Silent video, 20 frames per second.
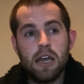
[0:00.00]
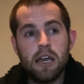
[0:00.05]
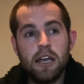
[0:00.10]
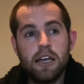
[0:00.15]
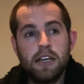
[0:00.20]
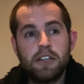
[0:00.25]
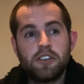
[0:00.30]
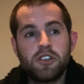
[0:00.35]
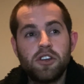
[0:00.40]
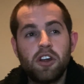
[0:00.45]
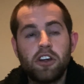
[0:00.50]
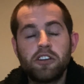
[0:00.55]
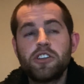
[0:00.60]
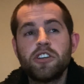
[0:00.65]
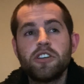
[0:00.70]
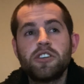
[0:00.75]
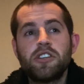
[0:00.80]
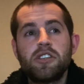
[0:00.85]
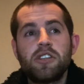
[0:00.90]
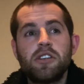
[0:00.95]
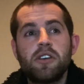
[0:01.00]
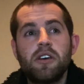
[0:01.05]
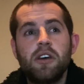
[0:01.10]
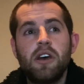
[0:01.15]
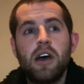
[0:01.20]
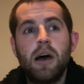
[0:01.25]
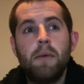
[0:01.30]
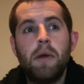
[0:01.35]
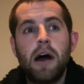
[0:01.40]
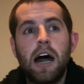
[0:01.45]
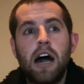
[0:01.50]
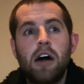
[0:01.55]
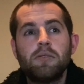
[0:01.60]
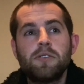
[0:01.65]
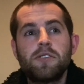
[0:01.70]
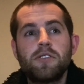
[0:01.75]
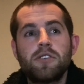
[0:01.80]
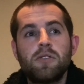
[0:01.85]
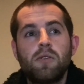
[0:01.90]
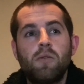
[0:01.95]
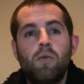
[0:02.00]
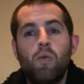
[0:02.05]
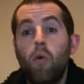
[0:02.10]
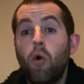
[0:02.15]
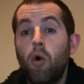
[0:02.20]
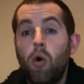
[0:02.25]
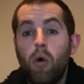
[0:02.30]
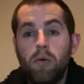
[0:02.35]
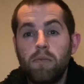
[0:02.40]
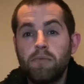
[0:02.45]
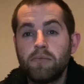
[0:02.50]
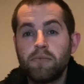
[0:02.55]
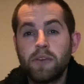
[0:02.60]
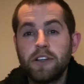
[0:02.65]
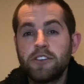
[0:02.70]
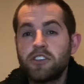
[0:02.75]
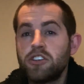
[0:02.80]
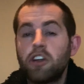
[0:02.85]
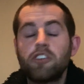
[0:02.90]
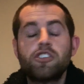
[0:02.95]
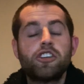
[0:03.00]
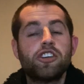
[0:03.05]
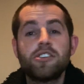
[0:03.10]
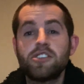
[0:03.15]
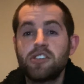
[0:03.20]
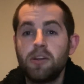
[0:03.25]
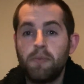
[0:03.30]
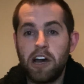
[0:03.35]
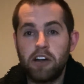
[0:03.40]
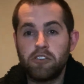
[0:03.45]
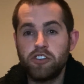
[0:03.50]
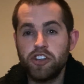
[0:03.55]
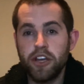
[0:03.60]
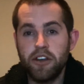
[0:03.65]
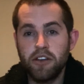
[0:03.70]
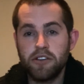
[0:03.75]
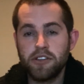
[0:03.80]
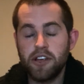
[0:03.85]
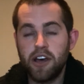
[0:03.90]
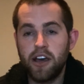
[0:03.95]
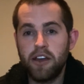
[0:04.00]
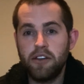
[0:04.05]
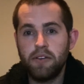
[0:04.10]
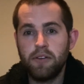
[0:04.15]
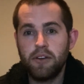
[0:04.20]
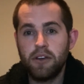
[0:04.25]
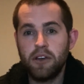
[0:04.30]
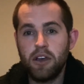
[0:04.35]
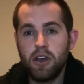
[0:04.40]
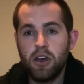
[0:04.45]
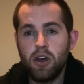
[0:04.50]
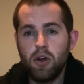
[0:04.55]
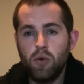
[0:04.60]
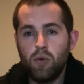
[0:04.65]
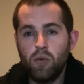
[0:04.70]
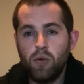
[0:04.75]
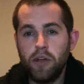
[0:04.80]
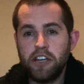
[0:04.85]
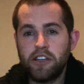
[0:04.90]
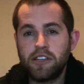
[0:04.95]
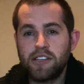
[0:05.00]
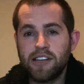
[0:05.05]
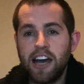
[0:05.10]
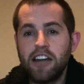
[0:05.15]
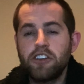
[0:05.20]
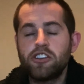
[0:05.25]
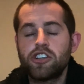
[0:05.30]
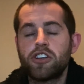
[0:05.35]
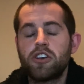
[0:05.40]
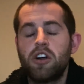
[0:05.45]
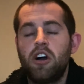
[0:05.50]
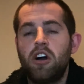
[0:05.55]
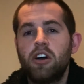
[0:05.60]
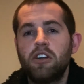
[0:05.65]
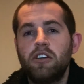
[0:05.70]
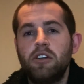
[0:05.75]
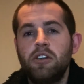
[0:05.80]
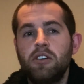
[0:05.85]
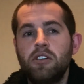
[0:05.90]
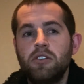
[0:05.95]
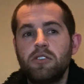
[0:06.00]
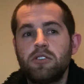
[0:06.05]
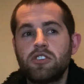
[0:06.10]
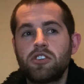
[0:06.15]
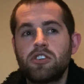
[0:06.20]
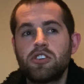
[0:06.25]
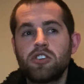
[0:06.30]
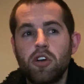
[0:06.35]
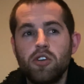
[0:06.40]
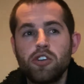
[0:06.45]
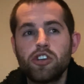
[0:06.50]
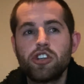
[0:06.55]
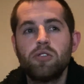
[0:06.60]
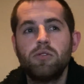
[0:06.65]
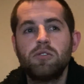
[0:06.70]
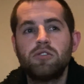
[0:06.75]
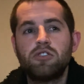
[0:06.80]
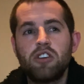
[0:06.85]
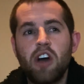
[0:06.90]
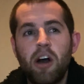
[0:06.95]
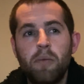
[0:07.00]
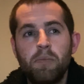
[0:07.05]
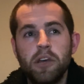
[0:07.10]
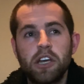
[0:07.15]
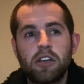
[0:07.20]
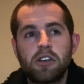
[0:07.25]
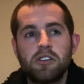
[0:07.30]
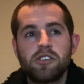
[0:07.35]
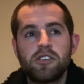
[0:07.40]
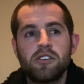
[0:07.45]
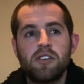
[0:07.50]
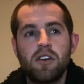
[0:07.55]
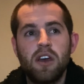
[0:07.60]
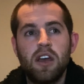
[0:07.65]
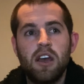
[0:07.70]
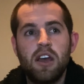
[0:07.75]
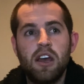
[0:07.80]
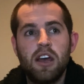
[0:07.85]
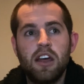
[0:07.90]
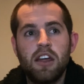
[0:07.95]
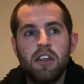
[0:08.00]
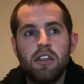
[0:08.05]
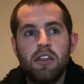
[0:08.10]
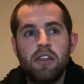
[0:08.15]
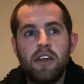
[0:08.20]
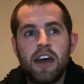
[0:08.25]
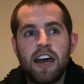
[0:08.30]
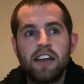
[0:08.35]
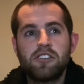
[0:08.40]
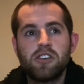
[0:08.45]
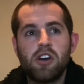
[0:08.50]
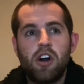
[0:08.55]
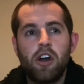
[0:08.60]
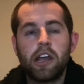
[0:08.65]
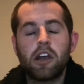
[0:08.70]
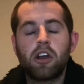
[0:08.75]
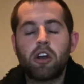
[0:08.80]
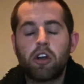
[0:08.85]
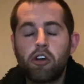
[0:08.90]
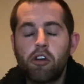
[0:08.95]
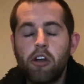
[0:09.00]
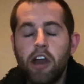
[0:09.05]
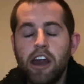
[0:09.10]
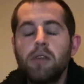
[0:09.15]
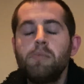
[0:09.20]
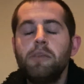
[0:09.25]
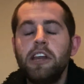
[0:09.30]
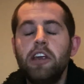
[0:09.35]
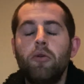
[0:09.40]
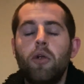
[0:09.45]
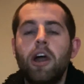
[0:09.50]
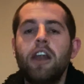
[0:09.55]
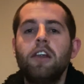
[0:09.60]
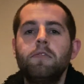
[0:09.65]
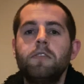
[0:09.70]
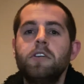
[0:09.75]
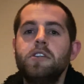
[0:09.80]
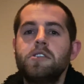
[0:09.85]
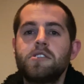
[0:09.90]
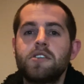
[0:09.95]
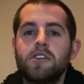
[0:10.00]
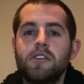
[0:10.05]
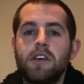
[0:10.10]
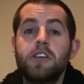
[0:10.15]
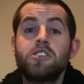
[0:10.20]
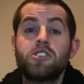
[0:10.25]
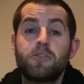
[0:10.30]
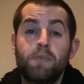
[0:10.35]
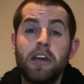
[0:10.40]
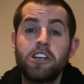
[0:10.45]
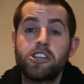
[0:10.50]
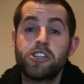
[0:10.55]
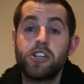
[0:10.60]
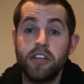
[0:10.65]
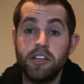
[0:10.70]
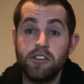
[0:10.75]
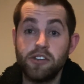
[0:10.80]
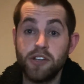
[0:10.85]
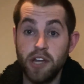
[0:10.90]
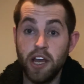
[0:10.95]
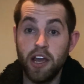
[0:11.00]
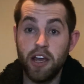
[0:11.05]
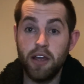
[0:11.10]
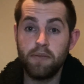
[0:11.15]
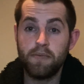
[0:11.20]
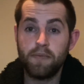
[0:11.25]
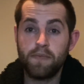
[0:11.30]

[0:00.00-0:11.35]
It's not just about war. It's not just about genocide. We touch on social topics that are incredibly relevant, especially today.